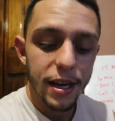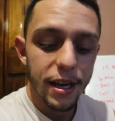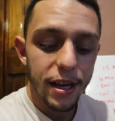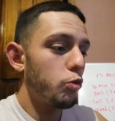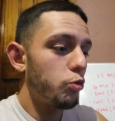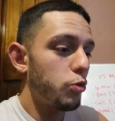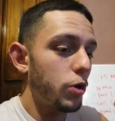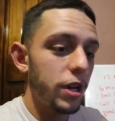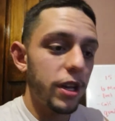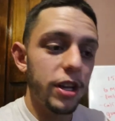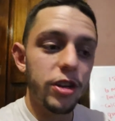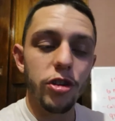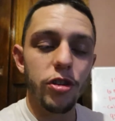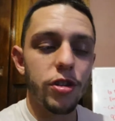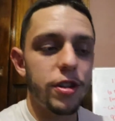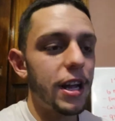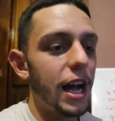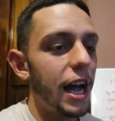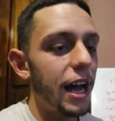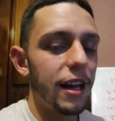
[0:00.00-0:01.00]
Really
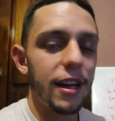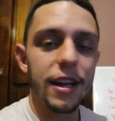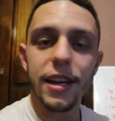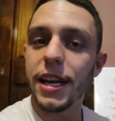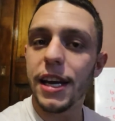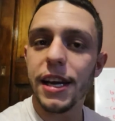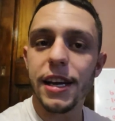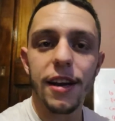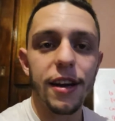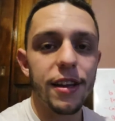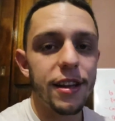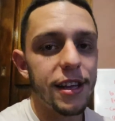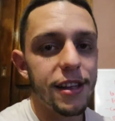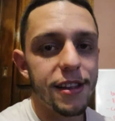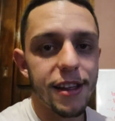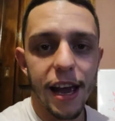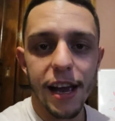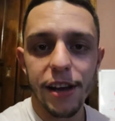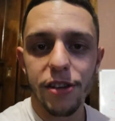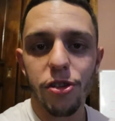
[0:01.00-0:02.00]
just dialing in on
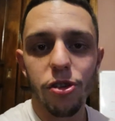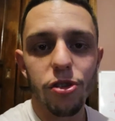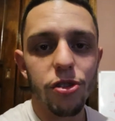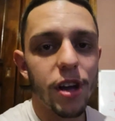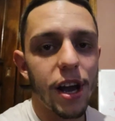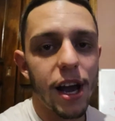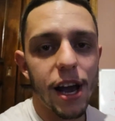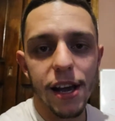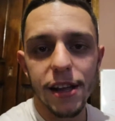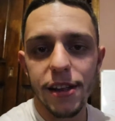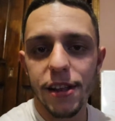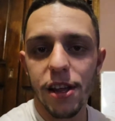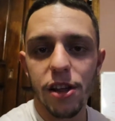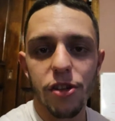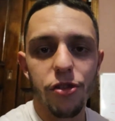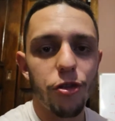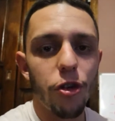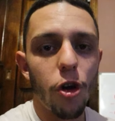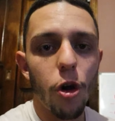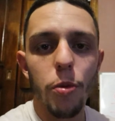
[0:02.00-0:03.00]
these exercises,
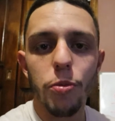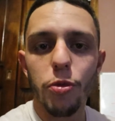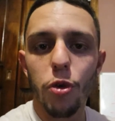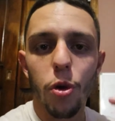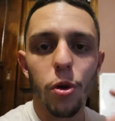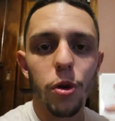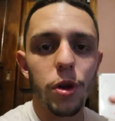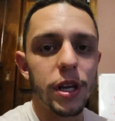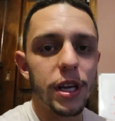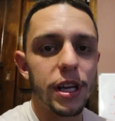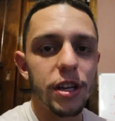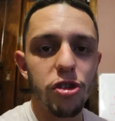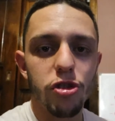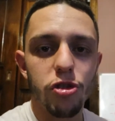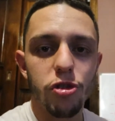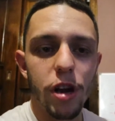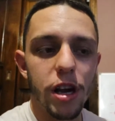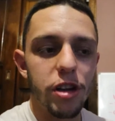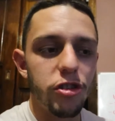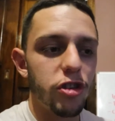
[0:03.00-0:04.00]
foam rolling and
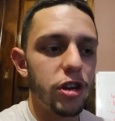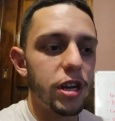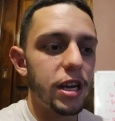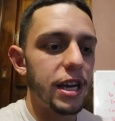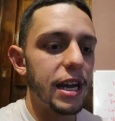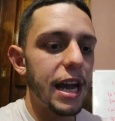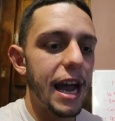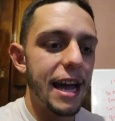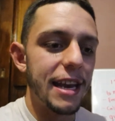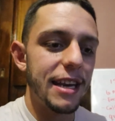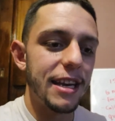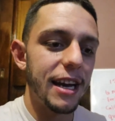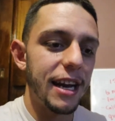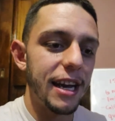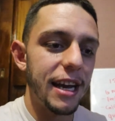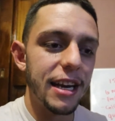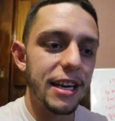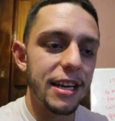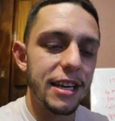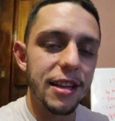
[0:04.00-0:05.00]
stretching at
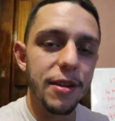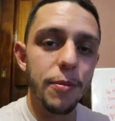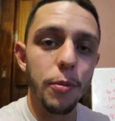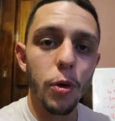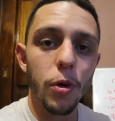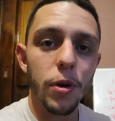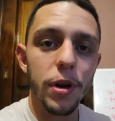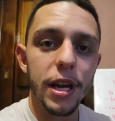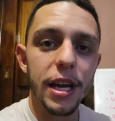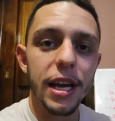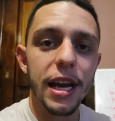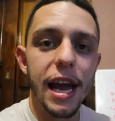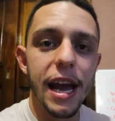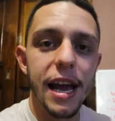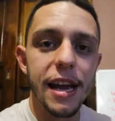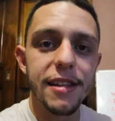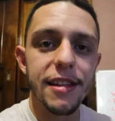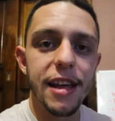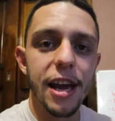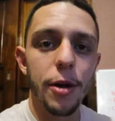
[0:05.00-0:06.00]
night and in the morning
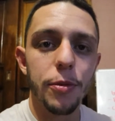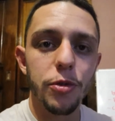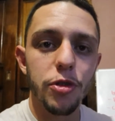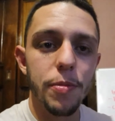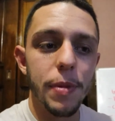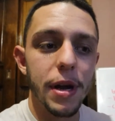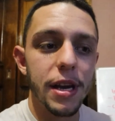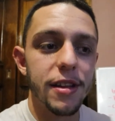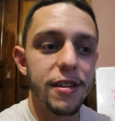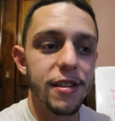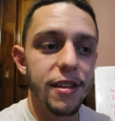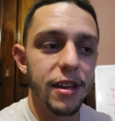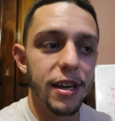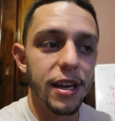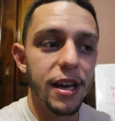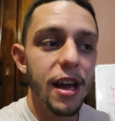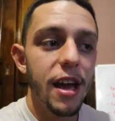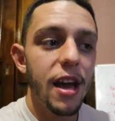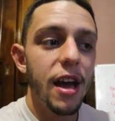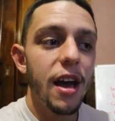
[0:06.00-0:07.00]
has helped
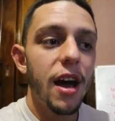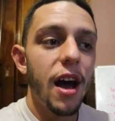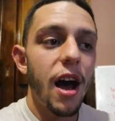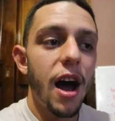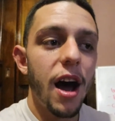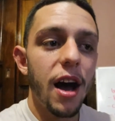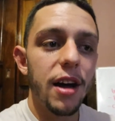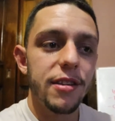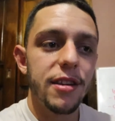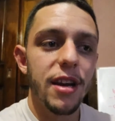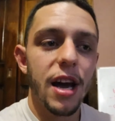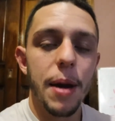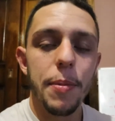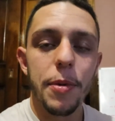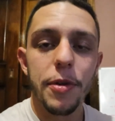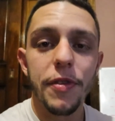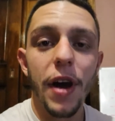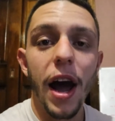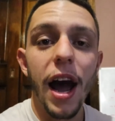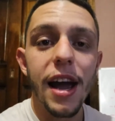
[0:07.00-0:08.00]
tremendously, on top
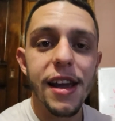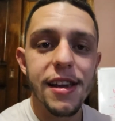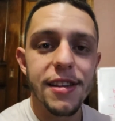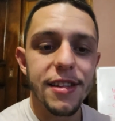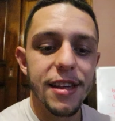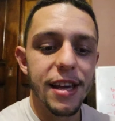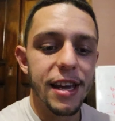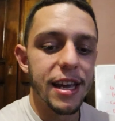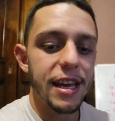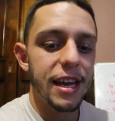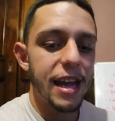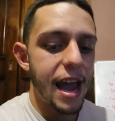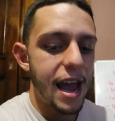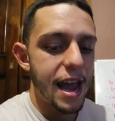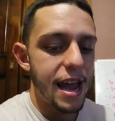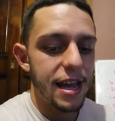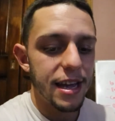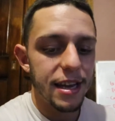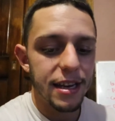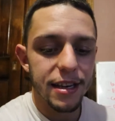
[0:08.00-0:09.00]
of icing
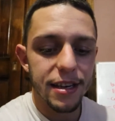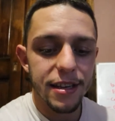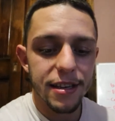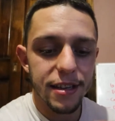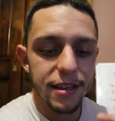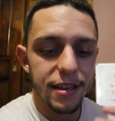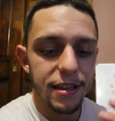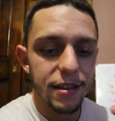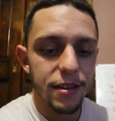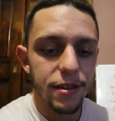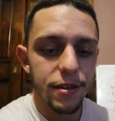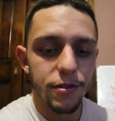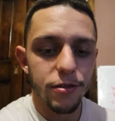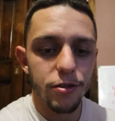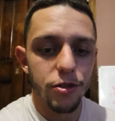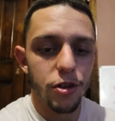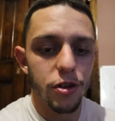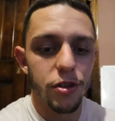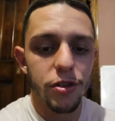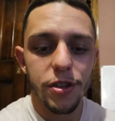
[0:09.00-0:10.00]
and
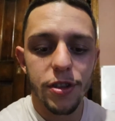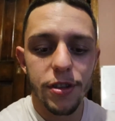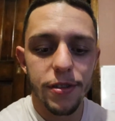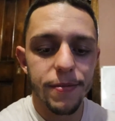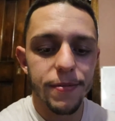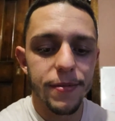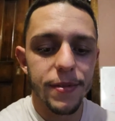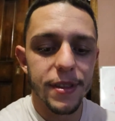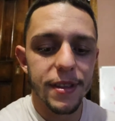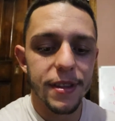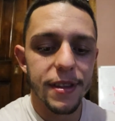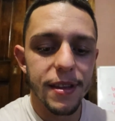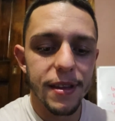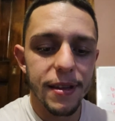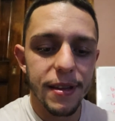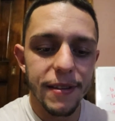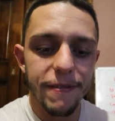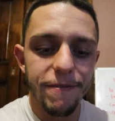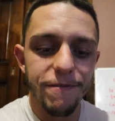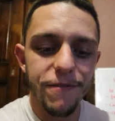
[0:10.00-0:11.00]
just
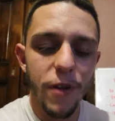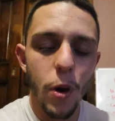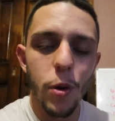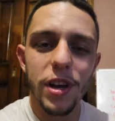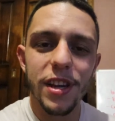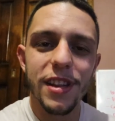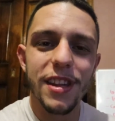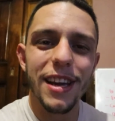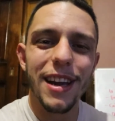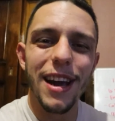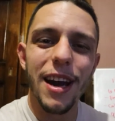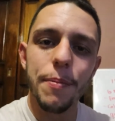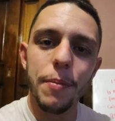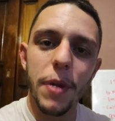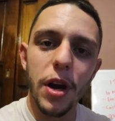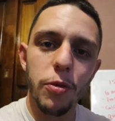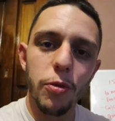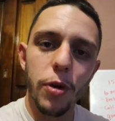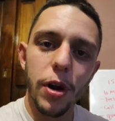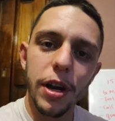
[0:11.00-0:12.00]
focusing on
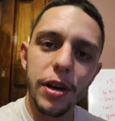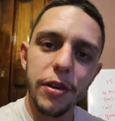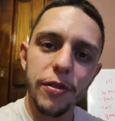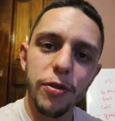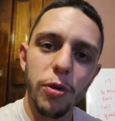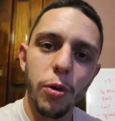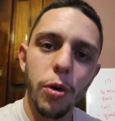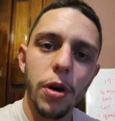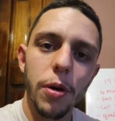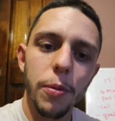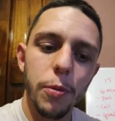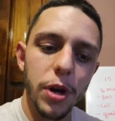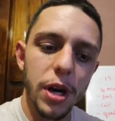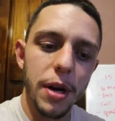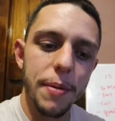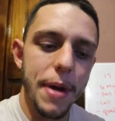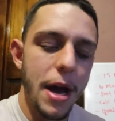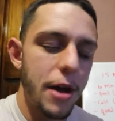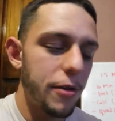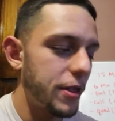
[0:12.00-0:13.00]
my running form when
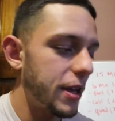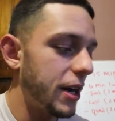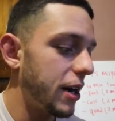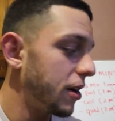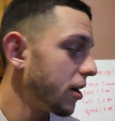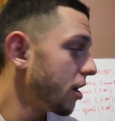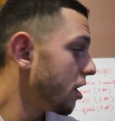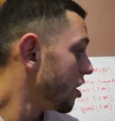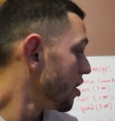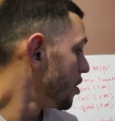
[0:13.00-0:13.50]
I'm out there.